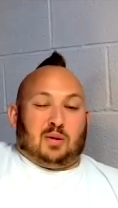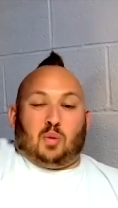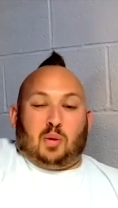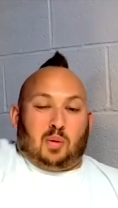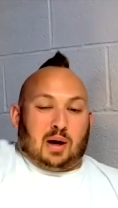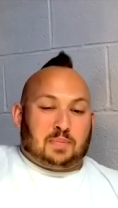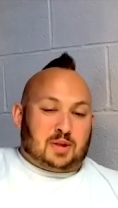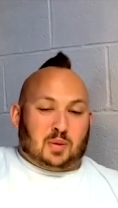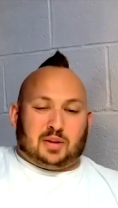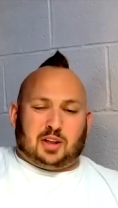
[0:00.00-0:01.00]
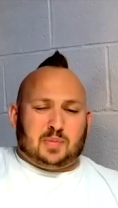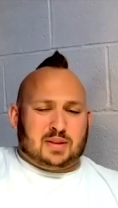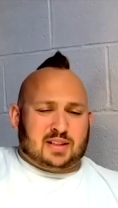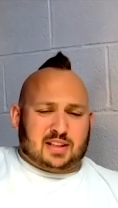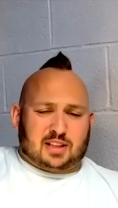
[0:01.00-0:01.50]
of what we're up to with human
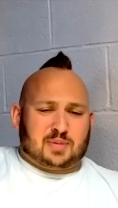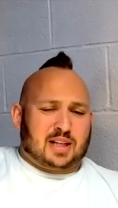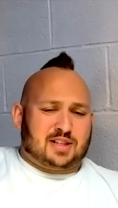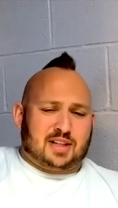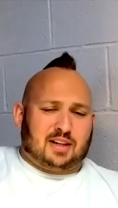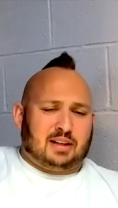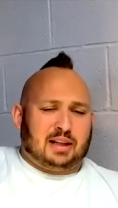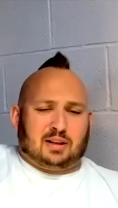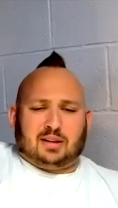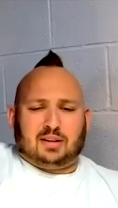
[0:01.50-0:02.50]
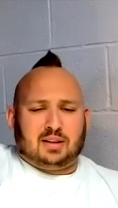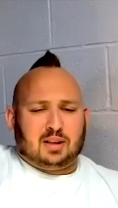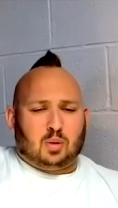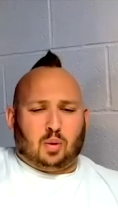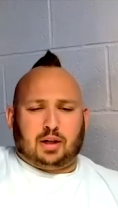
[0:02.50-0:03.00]
systems engineering, or
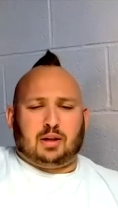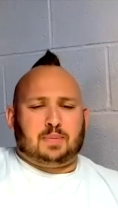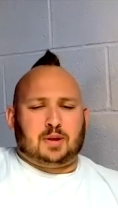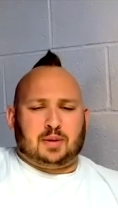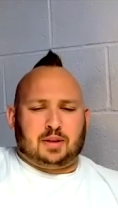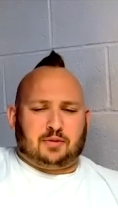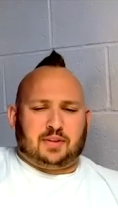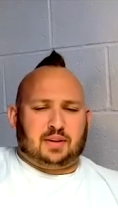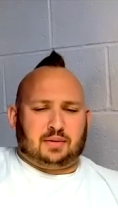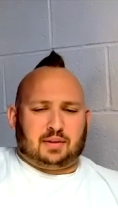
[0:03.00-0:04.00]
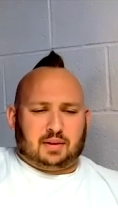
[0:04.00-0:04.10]
what you're up to in your field?